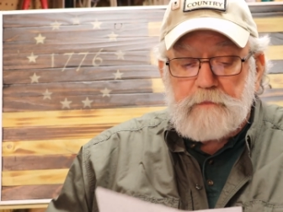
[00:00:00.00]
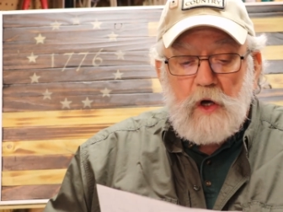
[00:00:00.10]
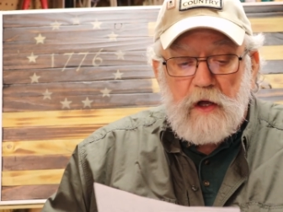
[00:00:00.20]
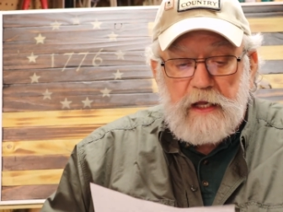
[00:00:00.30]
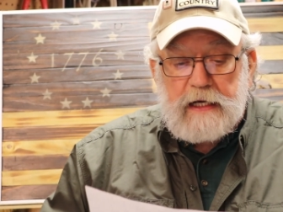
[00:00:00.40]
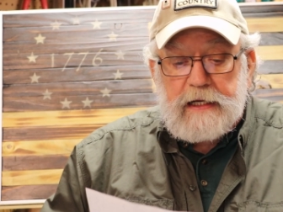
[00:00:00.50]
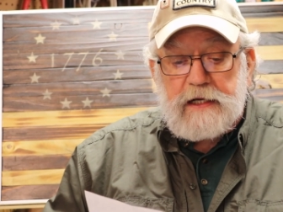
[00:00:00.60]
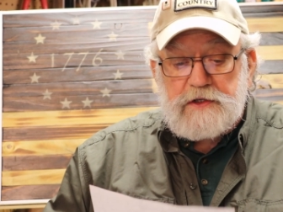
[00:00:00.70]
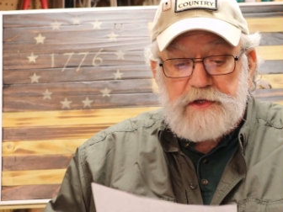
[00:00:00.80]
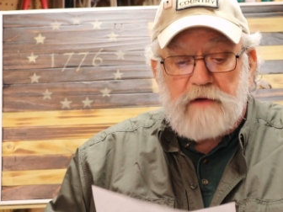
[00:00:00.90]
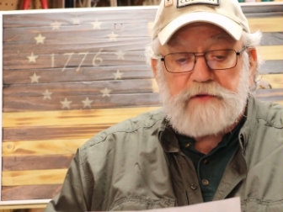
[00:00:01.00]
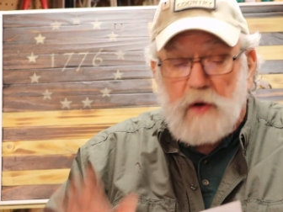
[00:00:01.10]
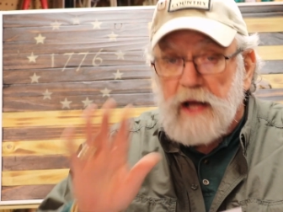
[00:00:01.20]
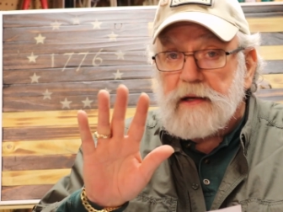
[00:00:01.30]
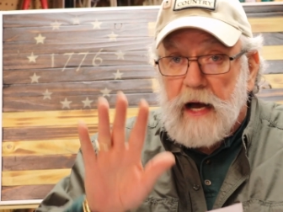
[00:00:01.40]
all that kind of stuff.
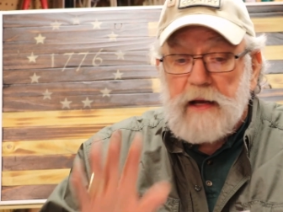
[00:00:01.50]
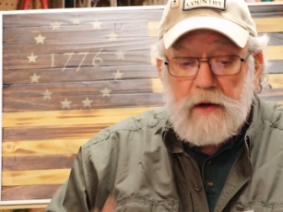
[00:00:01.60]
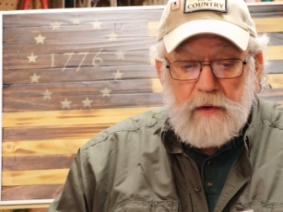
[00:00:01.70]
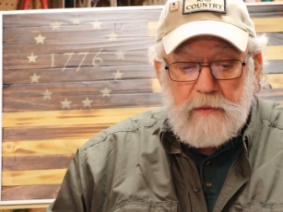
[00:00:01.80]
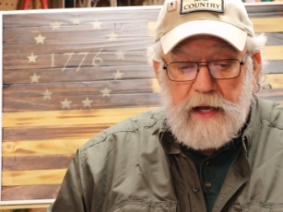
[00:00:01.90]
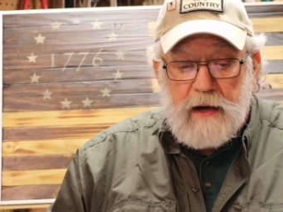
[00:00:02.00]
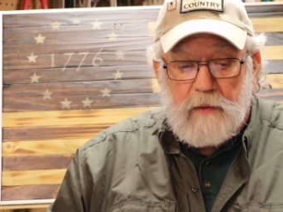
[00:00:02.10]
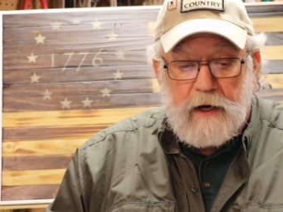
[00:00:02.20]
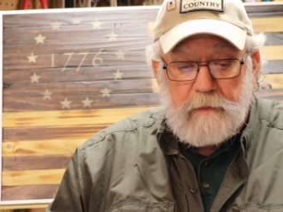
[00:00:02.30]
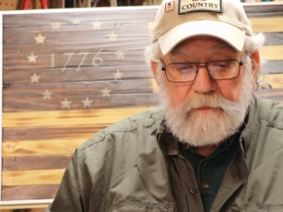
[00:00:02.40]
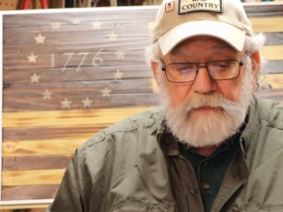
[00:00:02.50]
So I, I agree with that one.